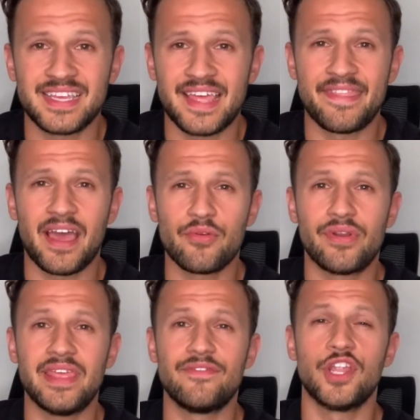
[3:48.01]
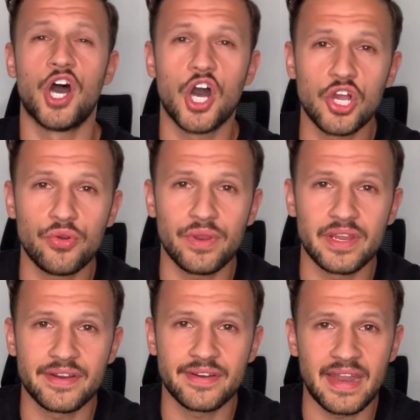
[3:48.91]
and now you're even
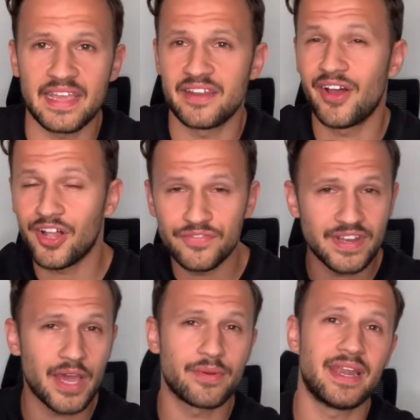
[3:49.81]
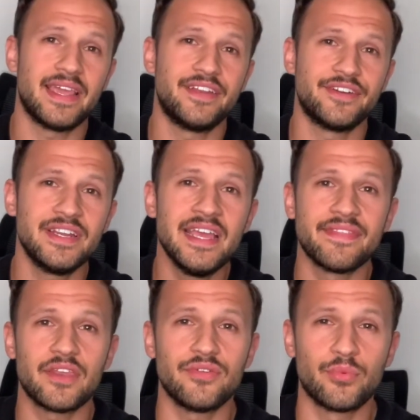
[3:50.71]
hungrier like a half an hour later
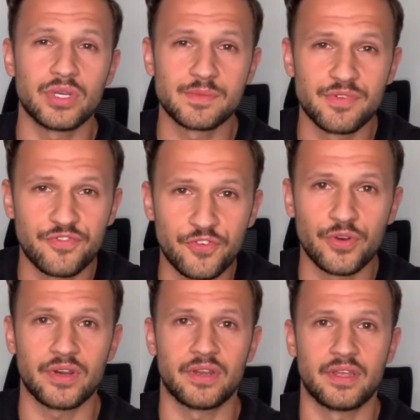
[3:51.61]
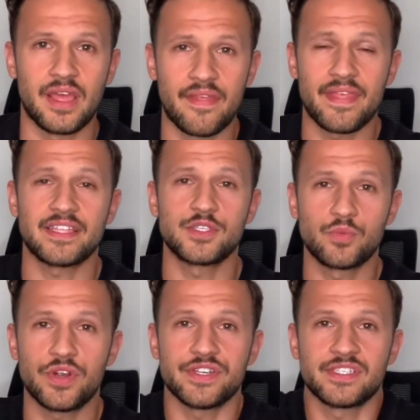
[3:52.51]
than it was before. And that's
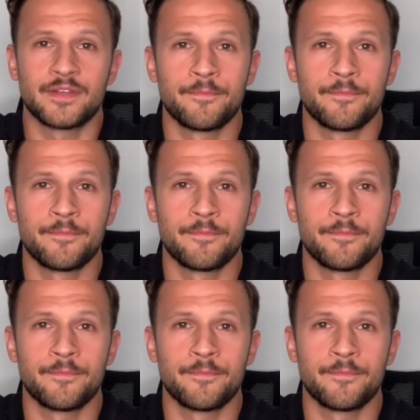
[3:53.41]
worse.